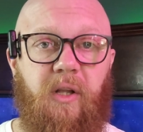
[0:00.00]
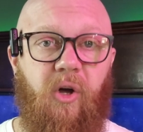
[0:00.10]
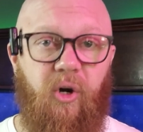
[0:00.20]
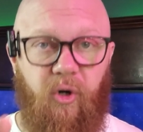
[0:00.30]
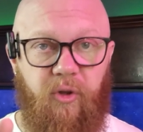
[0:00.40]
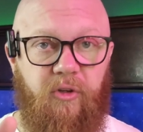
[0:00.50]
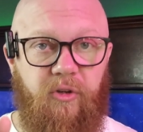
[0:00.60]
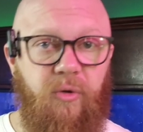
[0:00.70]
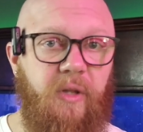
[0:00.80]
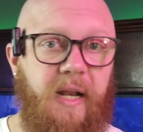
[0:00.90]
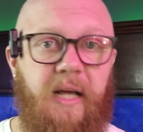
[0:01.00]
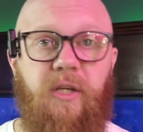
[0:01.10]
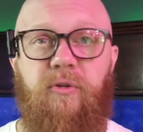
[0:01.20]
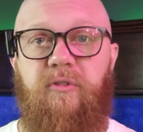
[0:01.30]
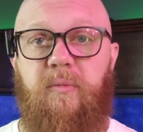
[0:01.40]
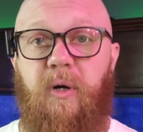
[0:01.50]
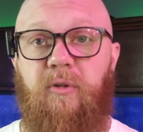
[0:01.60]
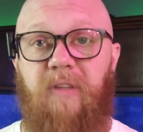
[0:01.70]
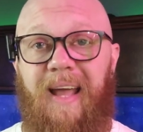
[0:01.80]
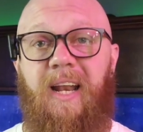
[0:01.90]
Log are the two that I use the
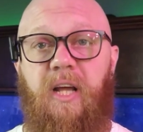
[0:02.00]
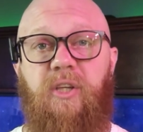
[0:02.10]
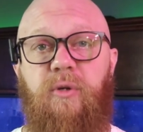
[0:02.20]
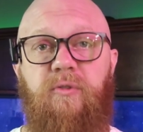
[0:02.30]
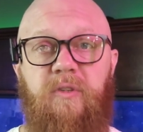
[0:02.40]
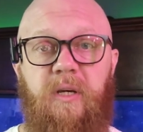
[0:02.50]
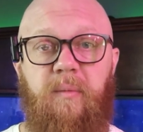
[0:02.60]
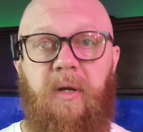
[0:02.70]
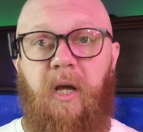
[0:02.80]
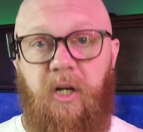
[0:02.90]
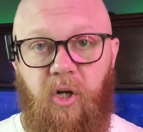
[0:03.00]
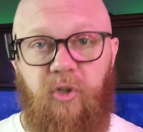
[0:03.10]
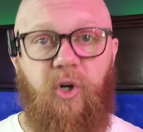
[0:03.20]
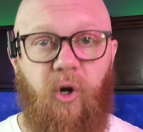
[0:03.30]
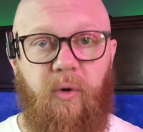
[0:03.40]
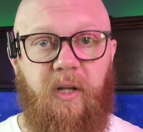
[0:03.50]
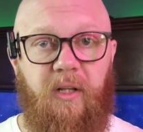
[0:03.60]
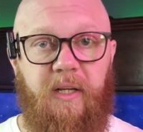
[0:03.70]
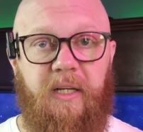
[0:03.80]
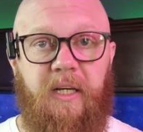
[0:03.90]
most, and I use them
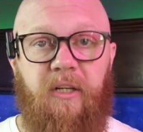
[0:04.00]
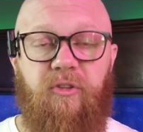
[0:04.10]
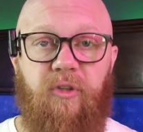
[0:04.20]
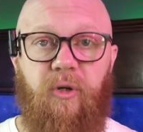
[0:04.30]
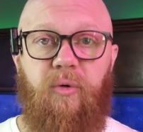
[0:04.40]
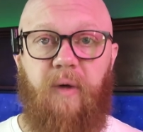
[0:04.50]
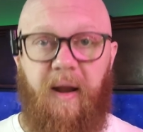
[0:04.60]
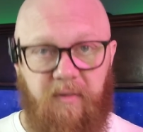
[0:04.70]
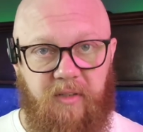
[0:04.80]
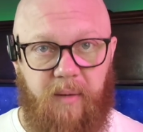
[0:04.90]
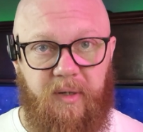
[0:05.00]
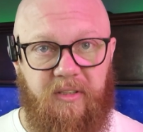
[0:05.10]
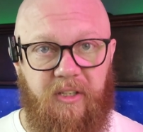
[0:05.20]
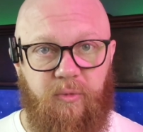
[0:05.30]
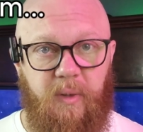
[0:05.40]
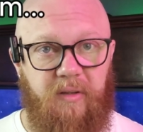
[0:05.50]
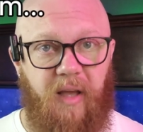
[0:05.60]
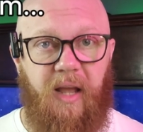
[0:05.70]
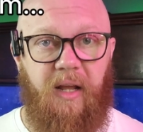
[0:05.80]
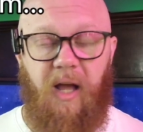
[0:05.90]
concurrently. So every time I test my
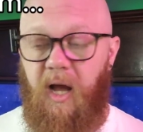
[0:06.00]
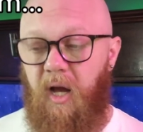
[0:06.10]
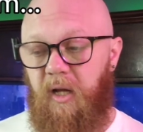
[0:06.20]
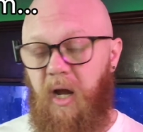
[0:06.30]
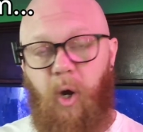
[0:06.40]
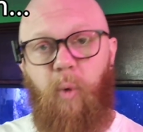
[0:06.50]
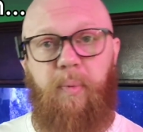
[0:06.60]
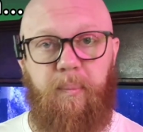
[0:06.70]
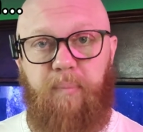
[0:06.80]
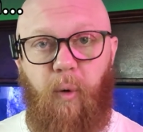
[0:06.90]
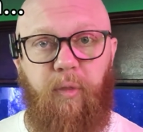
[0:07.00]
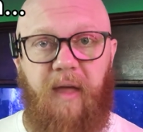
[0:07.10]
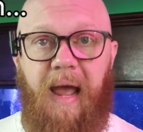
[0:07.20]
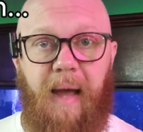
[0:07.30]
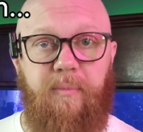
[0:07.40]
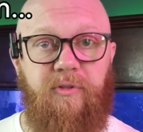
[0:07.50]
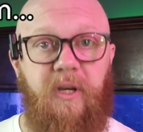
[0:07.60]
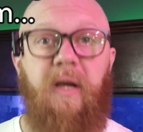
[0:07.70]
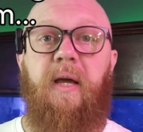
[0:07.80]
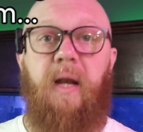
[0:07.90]
tank, I open both apps
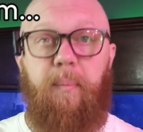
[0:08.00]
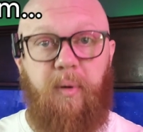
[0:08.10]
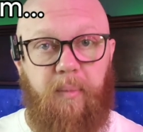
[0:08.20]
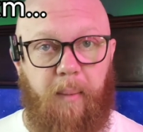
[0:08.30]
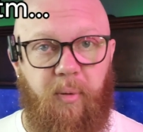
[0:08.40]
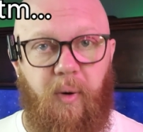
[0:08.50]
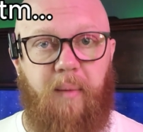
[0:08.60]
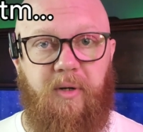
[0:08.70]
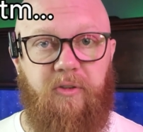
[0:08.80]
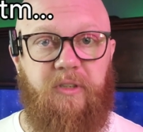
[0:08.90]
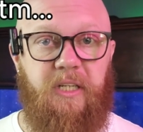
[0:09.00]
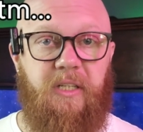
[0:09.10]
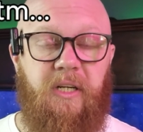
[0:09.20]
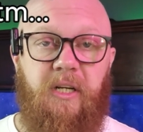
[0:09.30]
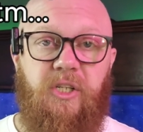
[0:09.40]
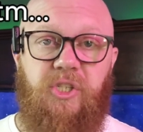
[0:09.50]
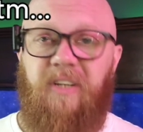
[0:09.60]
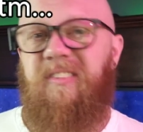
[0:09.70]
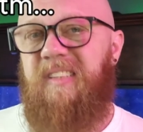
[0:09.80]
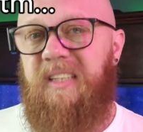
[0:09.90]
and I put my parameters in.
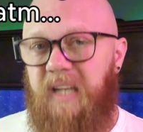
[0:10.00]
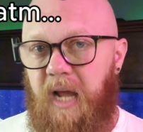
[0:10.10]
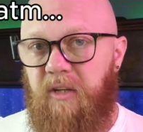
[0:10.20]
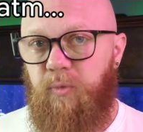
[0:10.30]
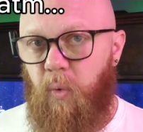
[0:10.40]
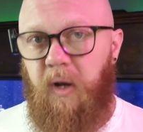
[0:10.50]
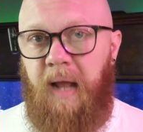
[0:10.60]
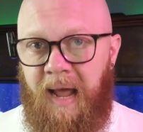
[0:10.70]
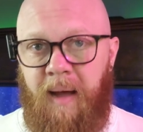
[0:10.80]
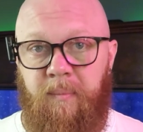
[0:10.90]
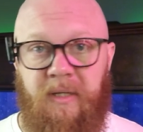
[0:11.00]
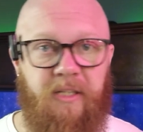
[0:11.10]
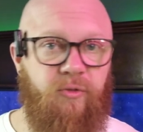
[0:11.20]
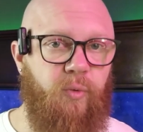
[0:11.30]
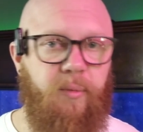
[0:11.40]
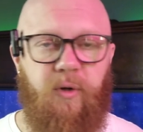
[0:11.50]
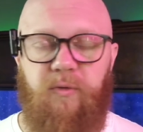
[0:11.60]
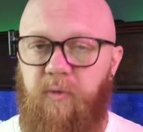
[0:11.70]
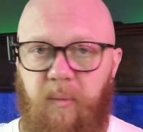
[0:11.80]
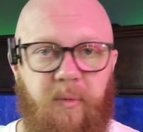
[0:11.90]
just case one app gets
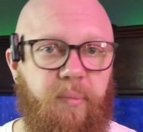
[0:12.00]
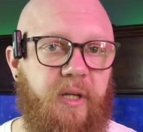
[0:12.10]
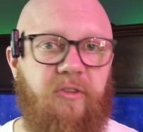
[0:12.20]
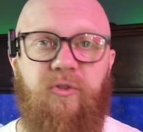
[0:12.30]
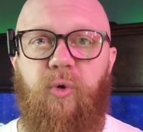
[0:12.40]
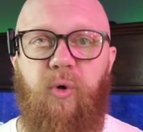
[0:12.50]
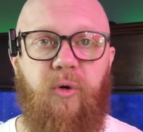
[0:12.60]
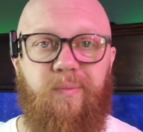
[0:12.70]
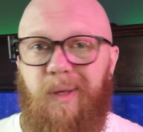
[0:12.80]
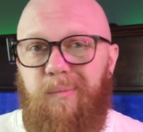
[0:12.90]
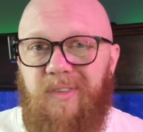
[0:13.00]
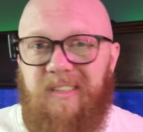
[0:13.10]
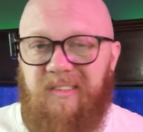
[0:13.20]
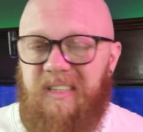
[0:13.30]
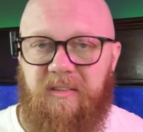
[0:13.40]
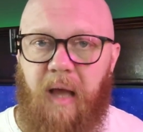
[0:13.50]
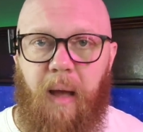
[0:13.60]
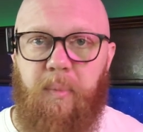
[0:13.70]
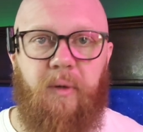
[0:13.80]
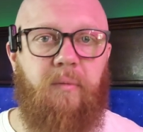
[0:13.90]
removed from the Play Store. These things
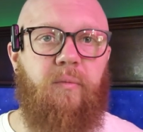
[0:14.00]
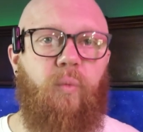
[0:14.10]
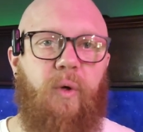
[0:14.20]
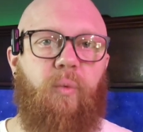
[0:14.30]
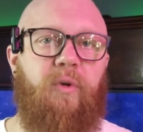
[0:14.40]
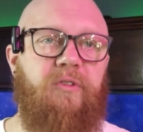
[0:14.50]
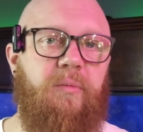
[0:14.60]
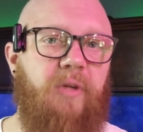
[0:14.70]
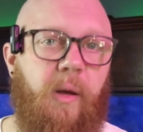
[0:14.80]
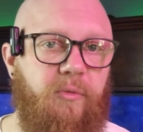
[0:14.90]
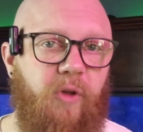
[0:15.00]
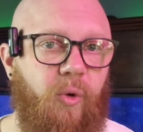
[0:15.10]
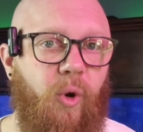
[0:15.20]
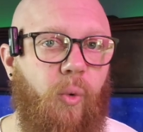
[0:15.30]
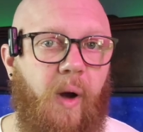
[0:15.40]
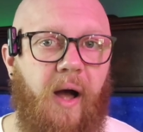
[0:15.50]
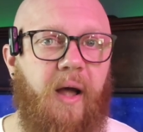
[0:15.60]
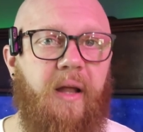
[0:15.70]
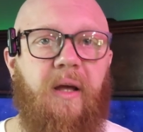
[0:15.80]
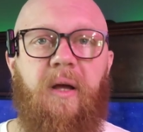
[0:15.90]
happen. We sometimes don't know
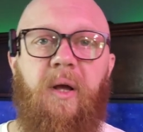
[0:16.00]
why,